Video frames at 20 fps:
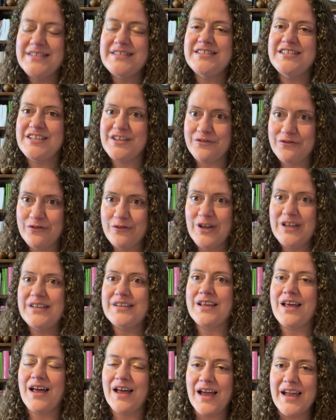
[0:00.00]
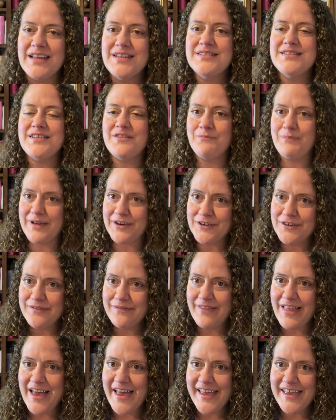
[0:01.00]
different kinds of
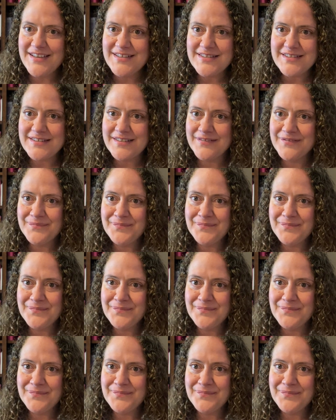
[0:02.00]
butterflies?